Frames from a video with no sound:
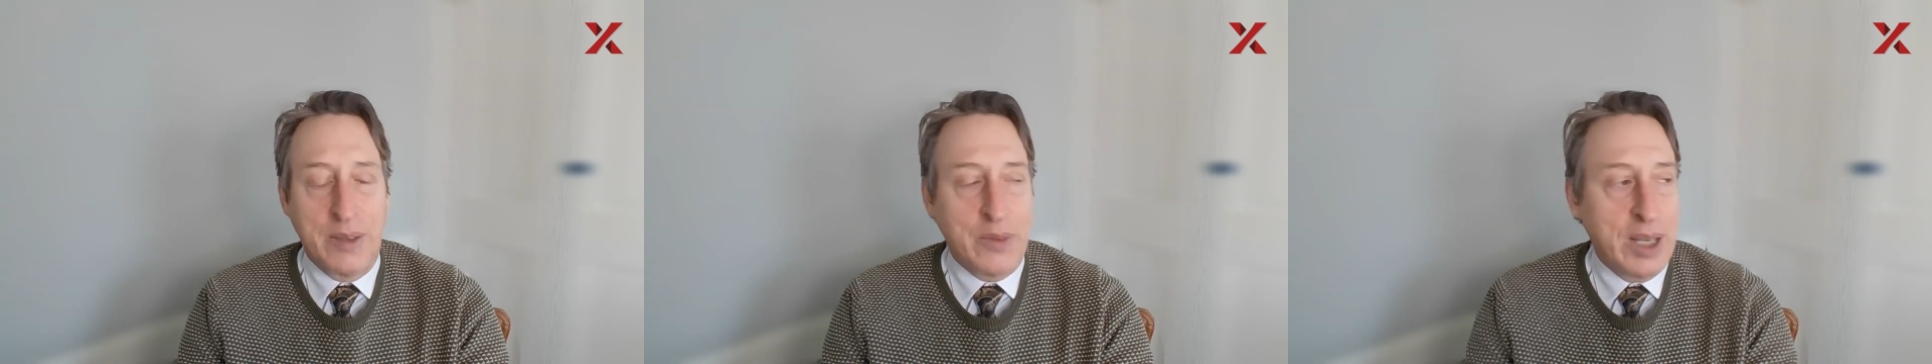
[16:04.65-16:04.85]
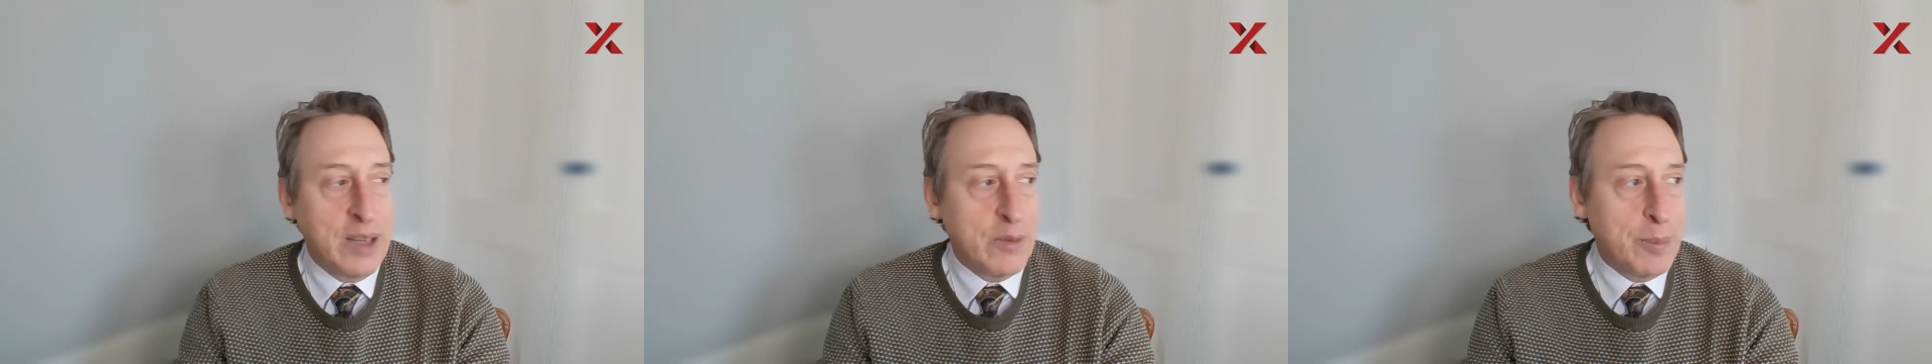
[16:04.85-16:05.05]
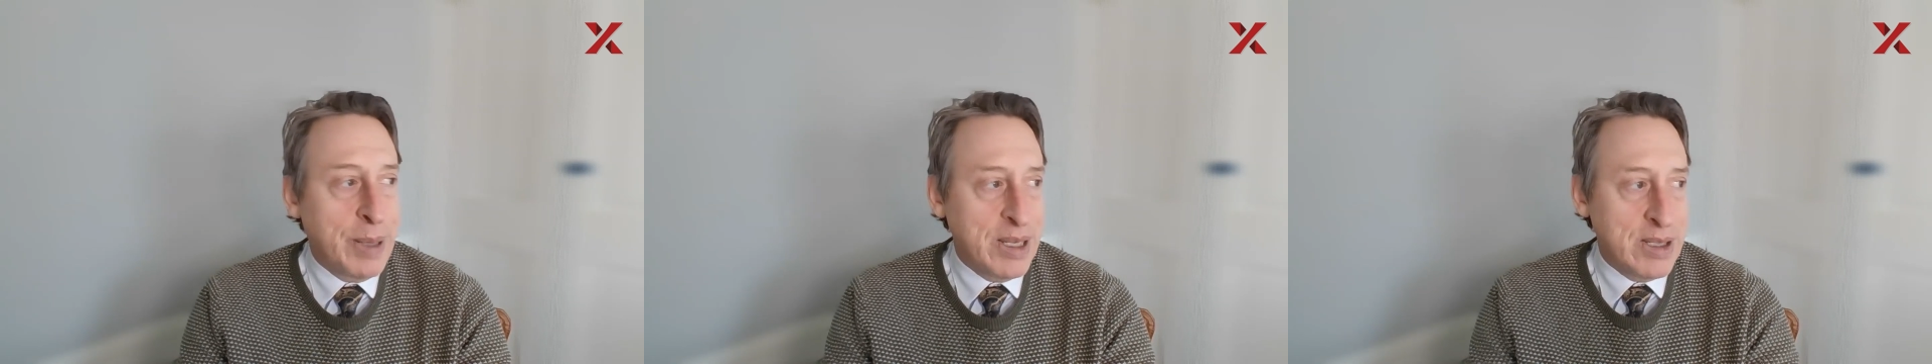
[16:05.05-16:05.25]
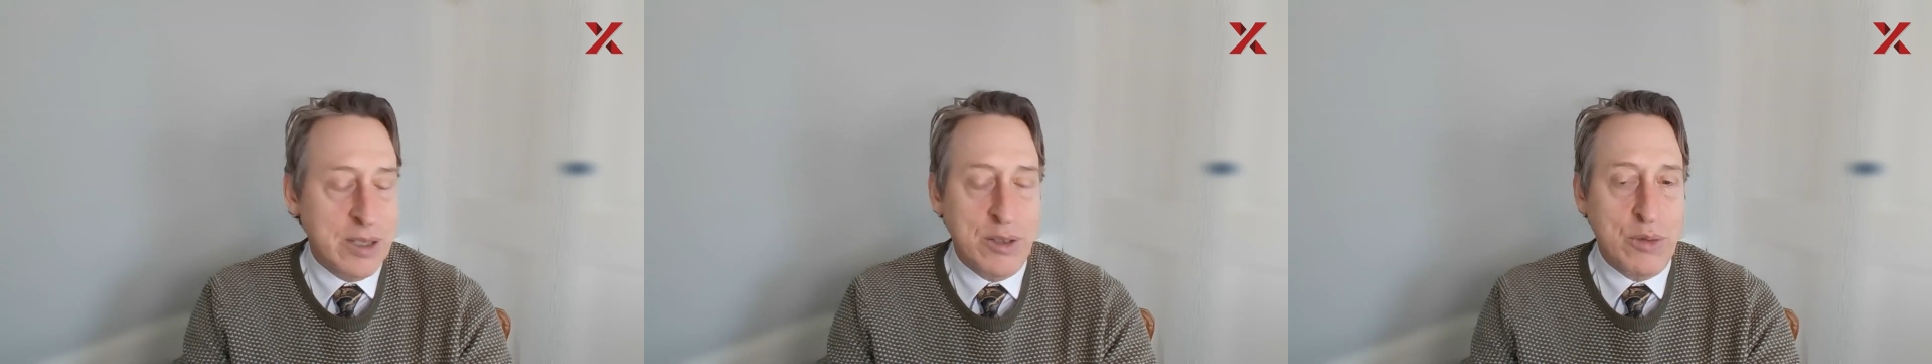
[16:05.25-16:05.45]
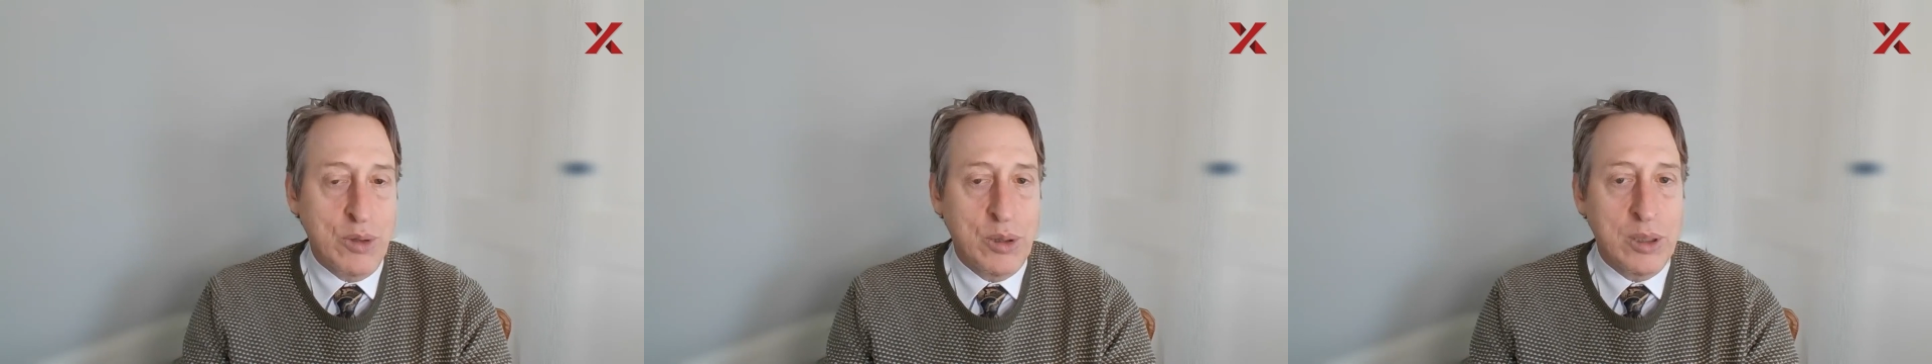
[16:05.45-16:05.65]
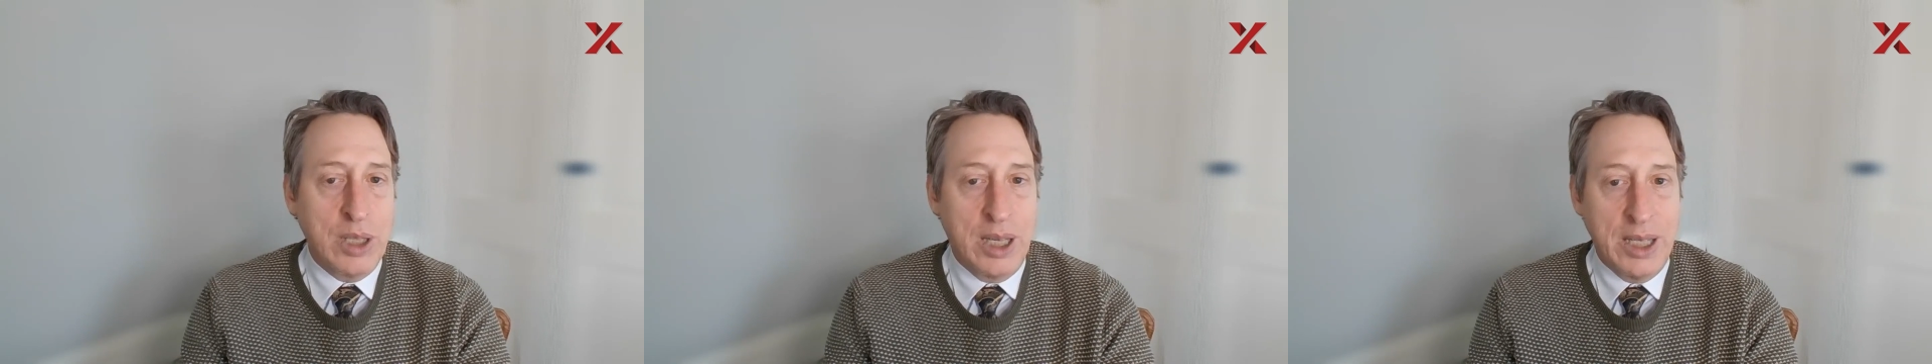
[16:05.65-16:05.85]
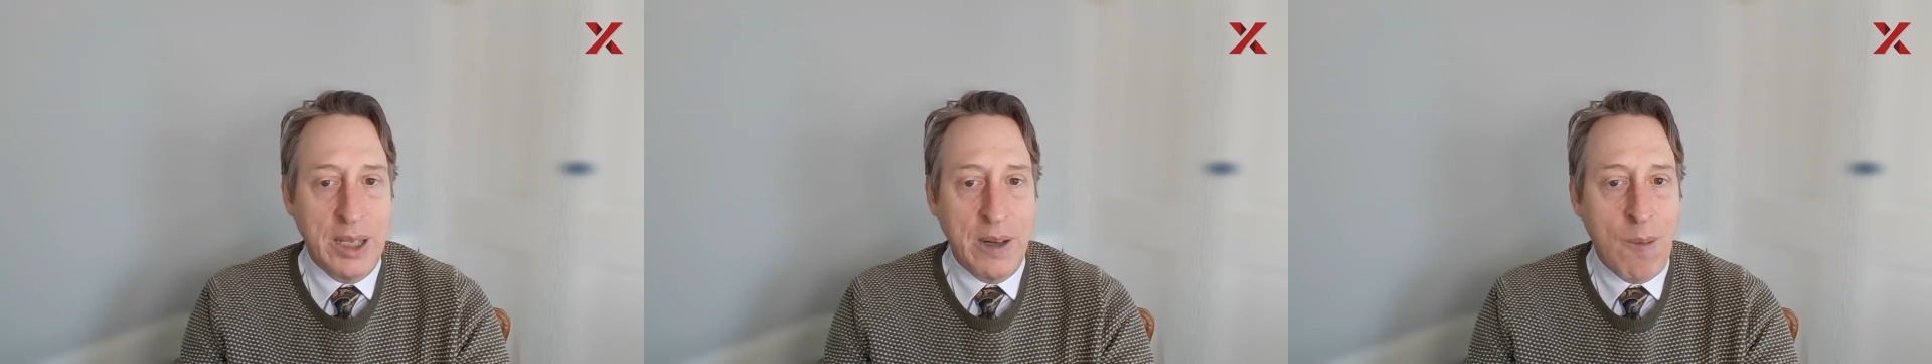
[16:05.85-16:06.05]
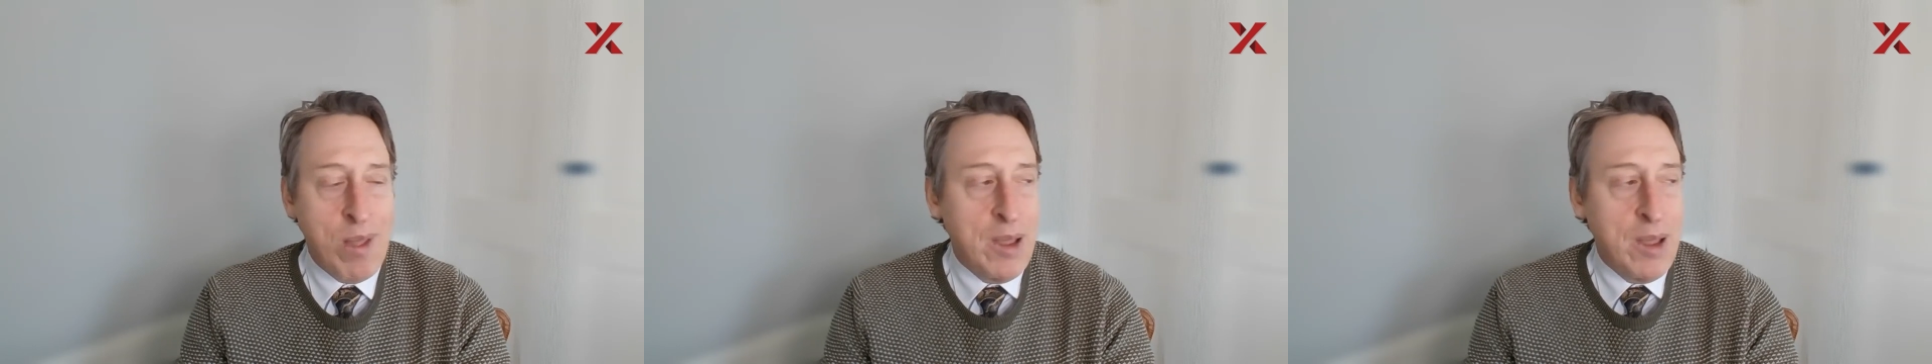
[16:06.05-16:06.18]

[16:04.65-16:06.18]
If I have a pest control guy,